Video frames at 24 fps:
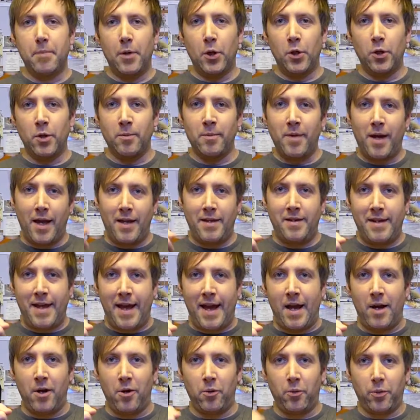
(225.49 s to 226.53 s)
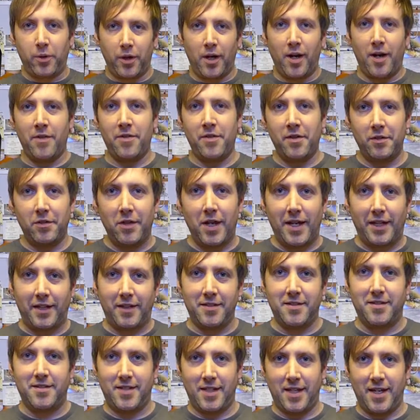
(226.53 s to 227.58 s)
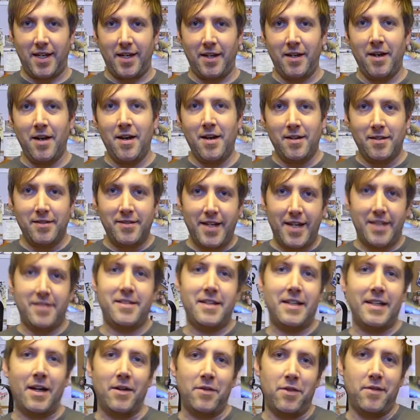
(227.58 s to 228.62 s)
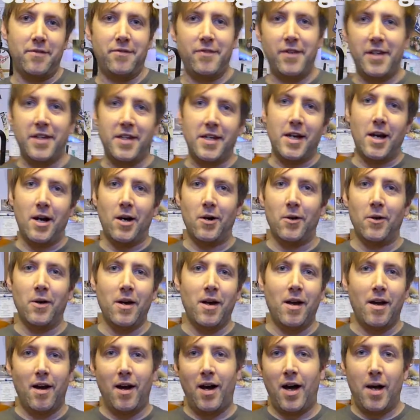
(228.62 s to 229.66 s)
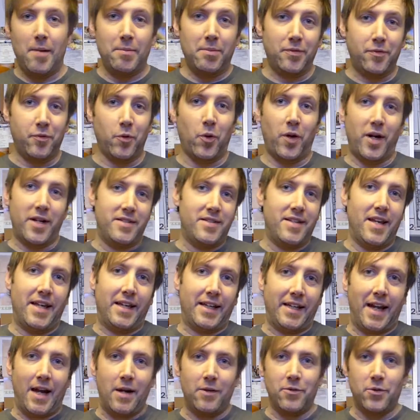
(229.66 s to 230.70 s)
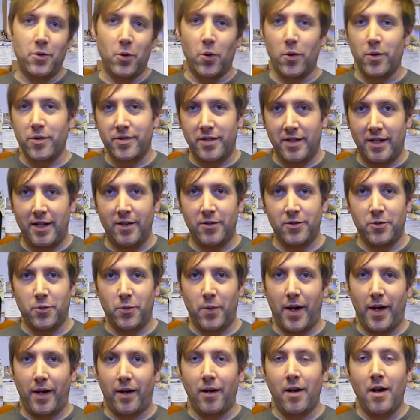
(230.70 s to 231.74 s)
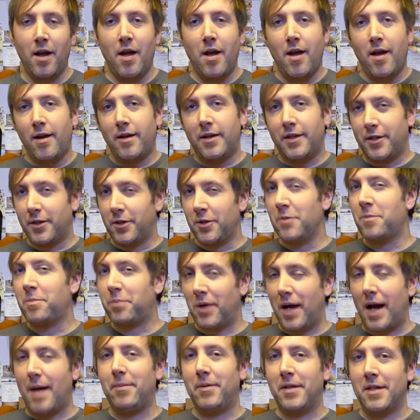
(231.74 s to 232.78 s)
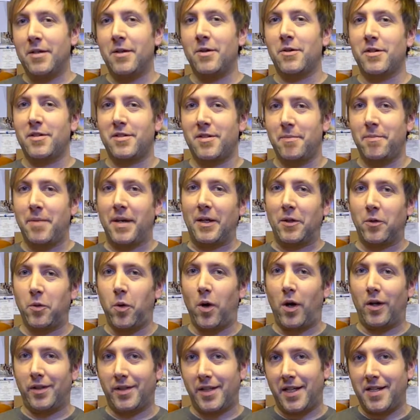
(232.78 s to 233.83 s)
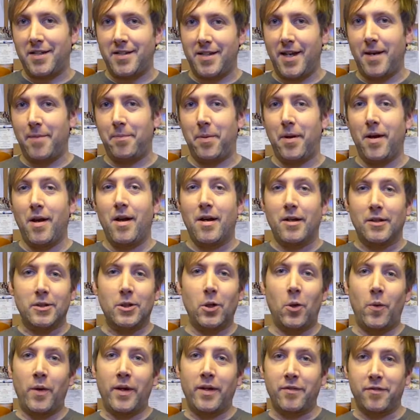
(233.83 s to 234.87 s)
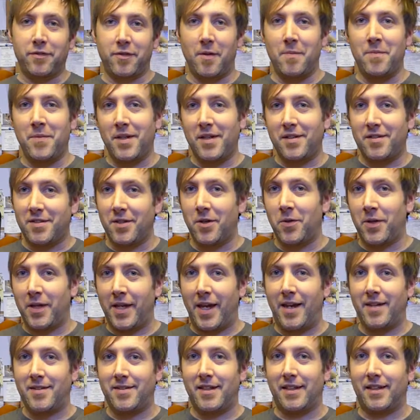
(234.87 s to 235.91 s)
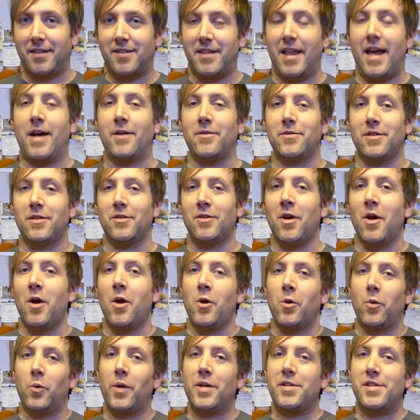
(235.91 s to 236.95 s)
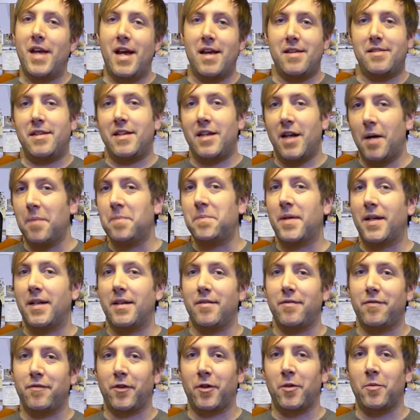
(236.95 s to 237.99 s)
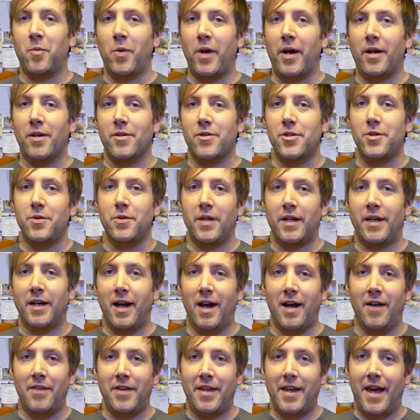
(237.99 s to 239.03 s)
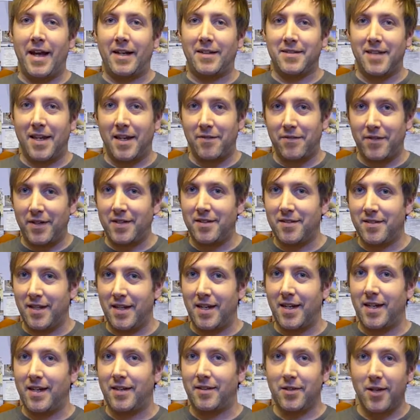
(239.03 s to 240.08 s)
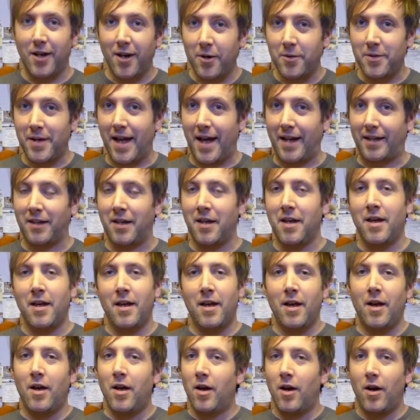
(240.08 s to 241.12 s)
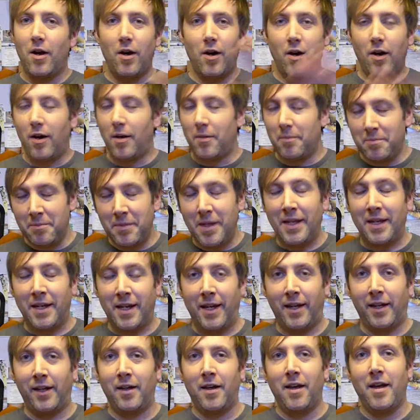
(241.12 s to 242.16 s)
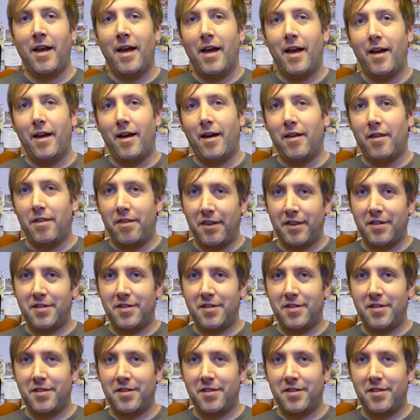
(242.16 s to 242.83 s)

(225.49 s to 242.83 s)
Boom, and now we're on the Leica C, testing out the video before I take it outdoors and elsewhere. You probably notice a big quality dip going from the Sony a6000, which has the updated firmware shooting on the XAVC codec, meaning the